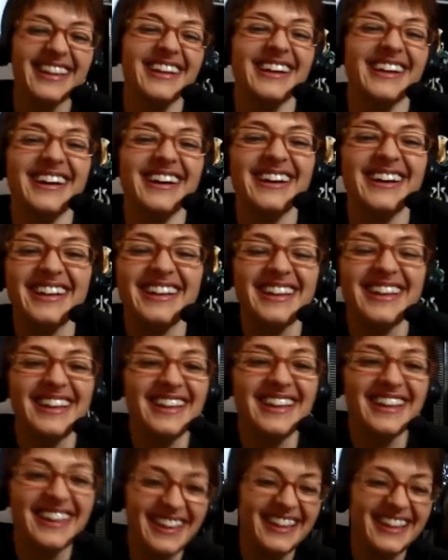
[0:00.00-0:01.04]

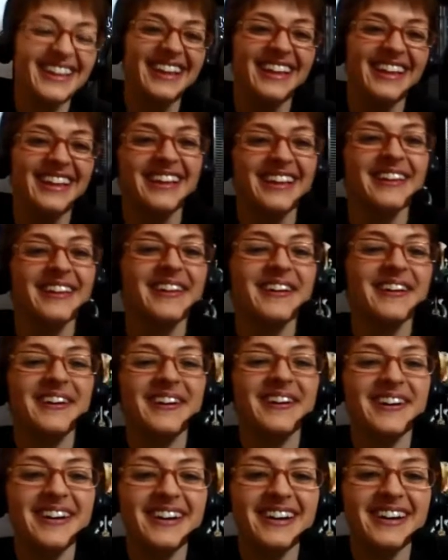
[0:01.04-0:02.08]

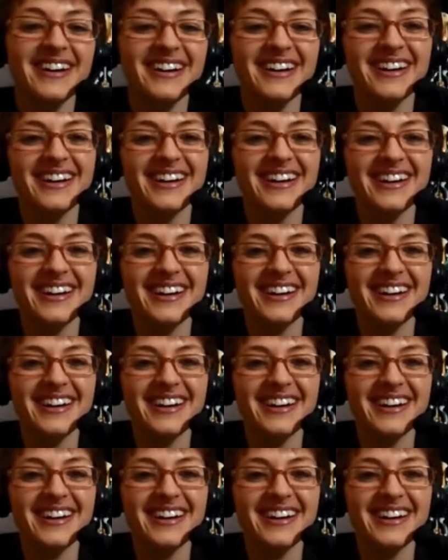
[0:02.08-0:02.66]
(not speaking)